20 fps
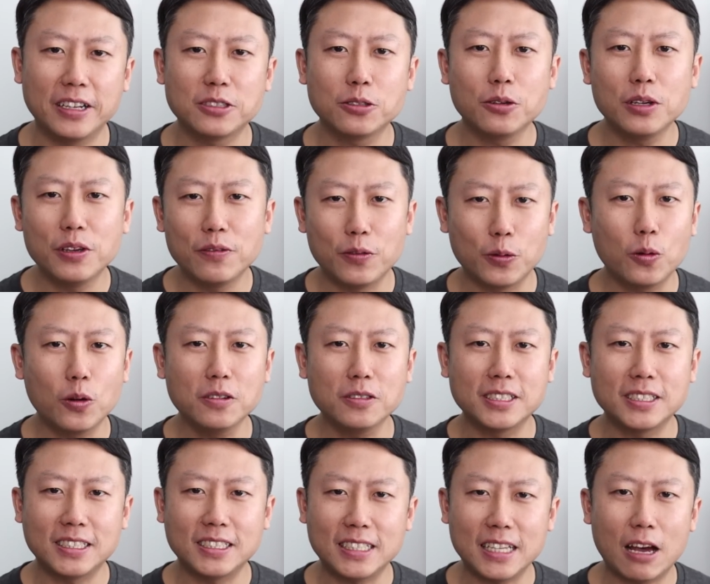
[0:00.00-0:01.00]
So if you want to
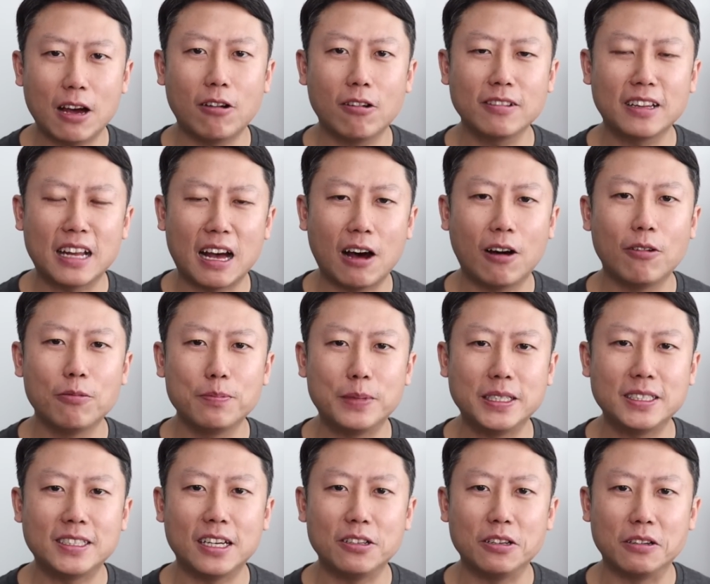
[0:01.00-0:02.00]
sell now, means
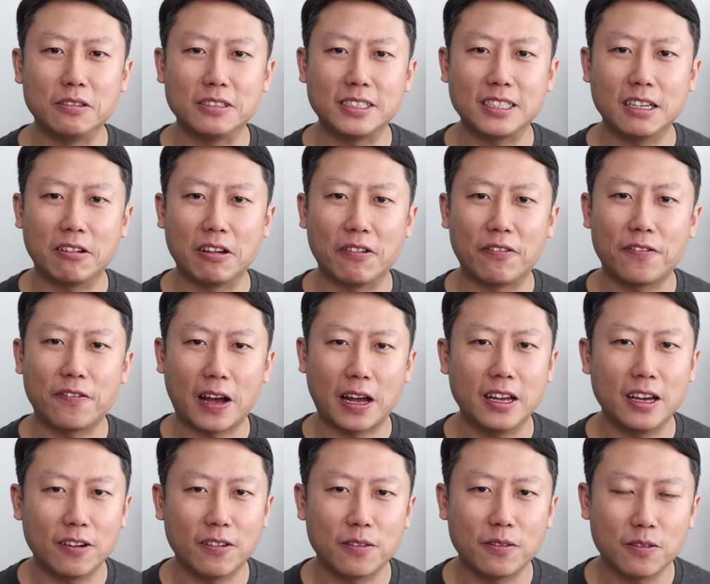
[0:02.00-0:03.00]
that you have to sell at
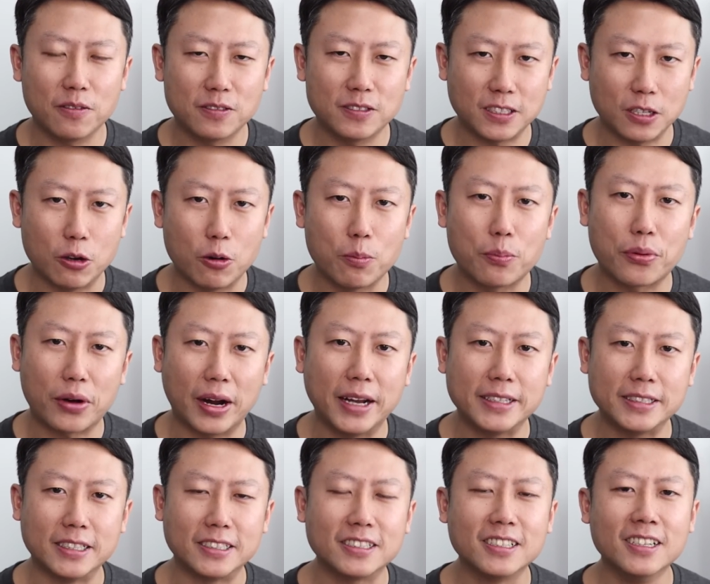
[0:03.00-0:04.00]
fire sale
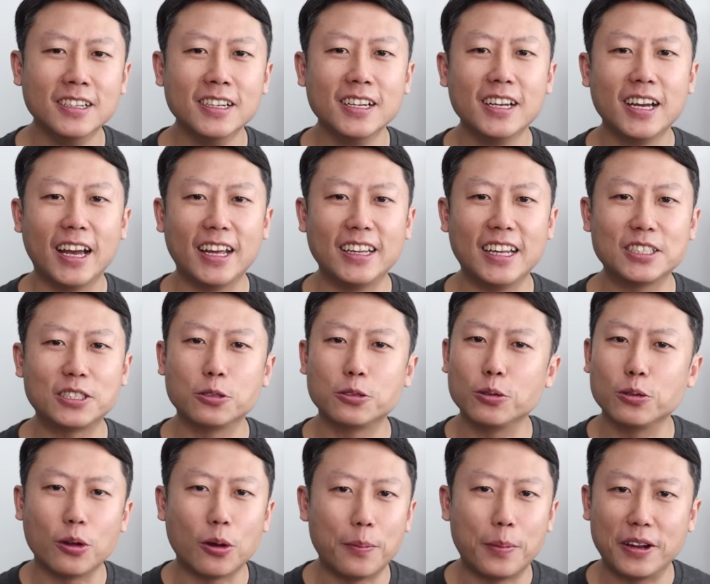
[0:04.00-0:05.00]
prices, and that's also
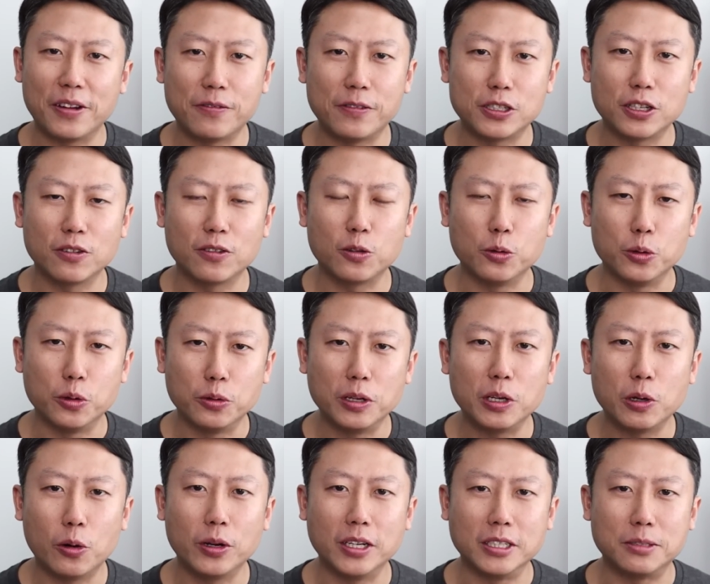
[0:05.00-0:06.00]
not beneficial to unit
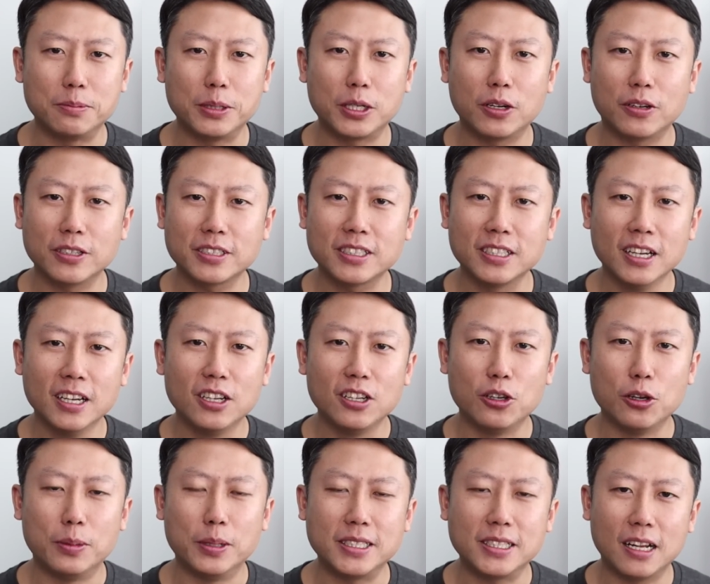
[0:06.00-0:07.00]
holders because
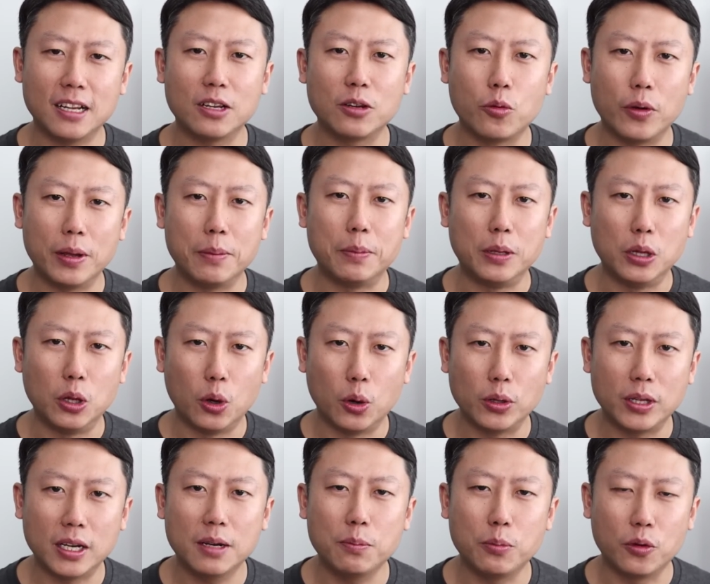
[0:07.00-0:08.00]
you'll be selling way below
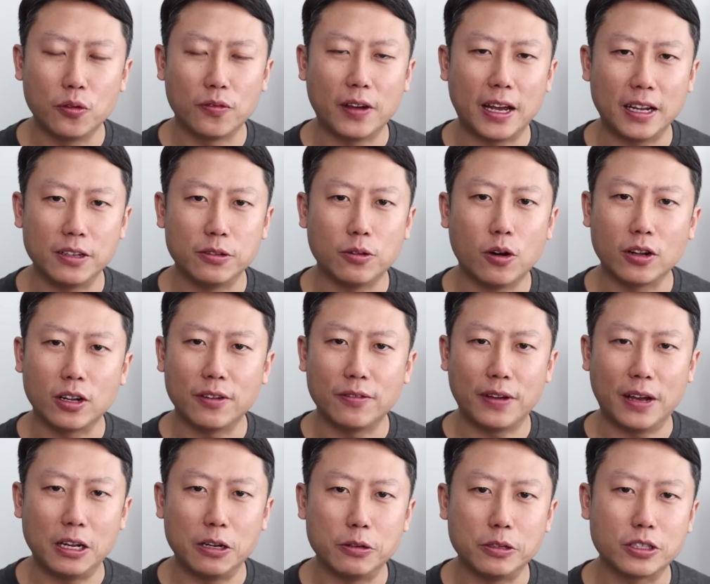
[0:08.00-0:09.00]
the book value or the
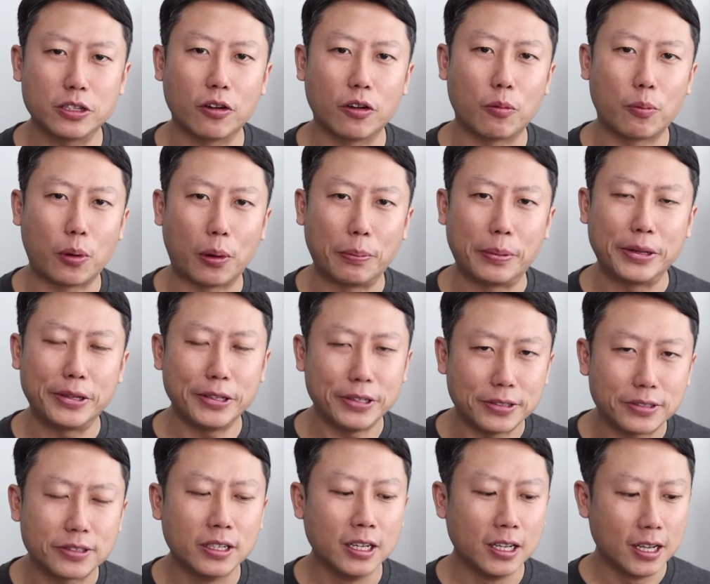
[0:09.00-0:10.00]
valuation of properties.